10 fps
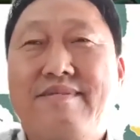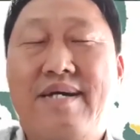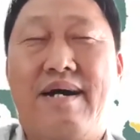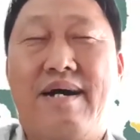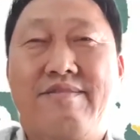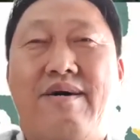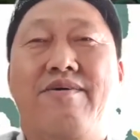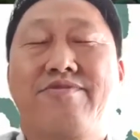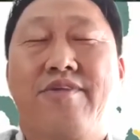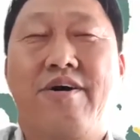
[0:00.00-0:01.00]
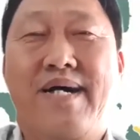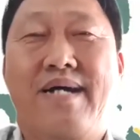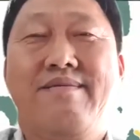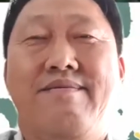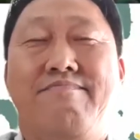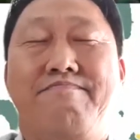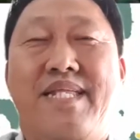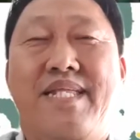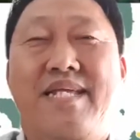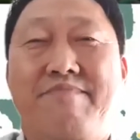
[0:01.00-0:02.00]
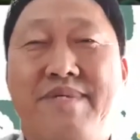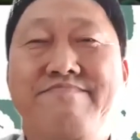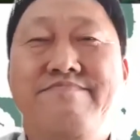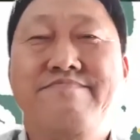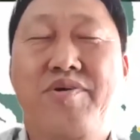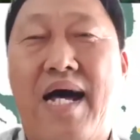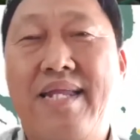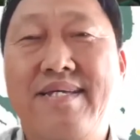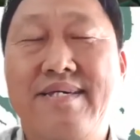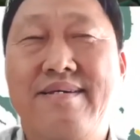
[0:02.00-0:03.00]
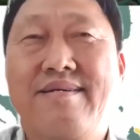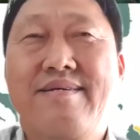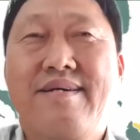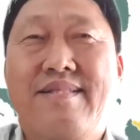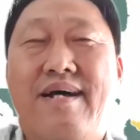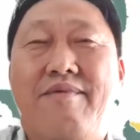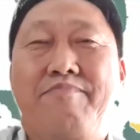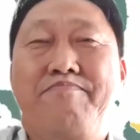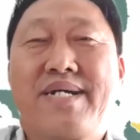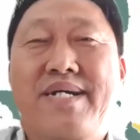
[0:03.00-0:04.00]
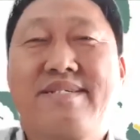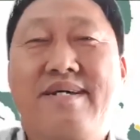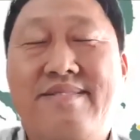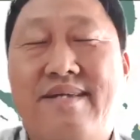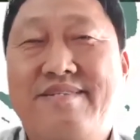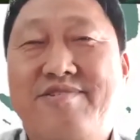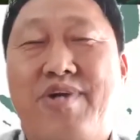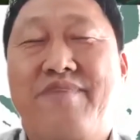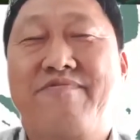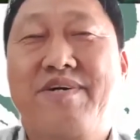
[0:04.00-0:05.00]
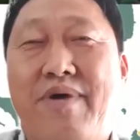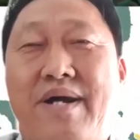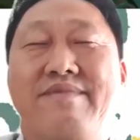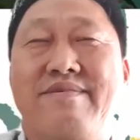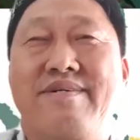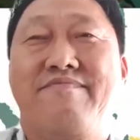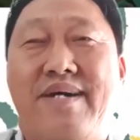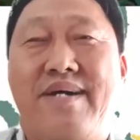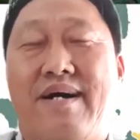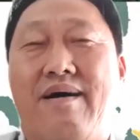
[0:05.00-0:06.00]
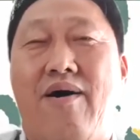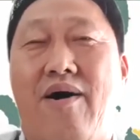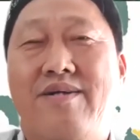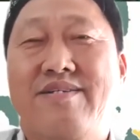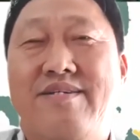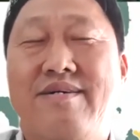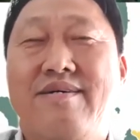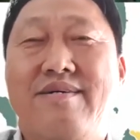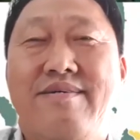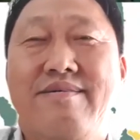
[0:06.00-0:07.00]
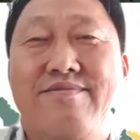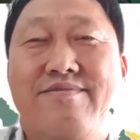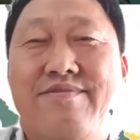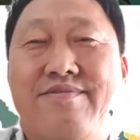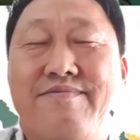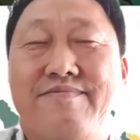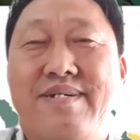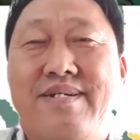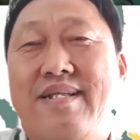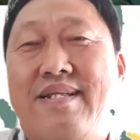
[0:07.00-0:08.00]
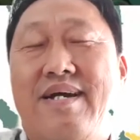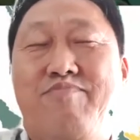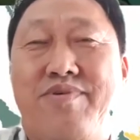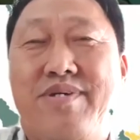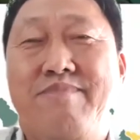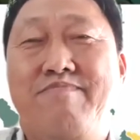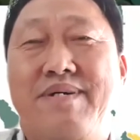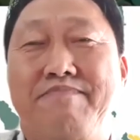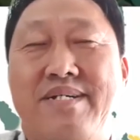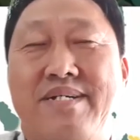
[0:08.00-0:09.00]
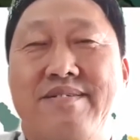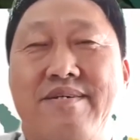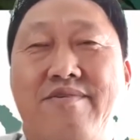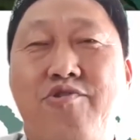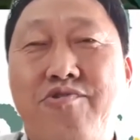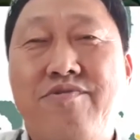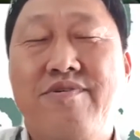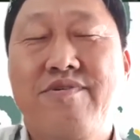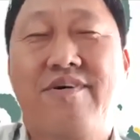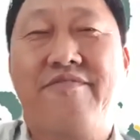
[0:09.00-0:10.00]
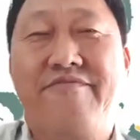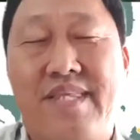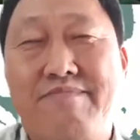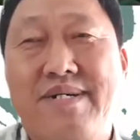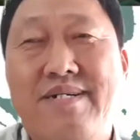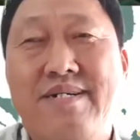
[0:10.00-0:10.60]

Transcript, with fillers: And on top of that, minimum mortality. Now, pigs doesn't travel well you know, if they are hot. So we really have to keep the pigs cool, comfortable,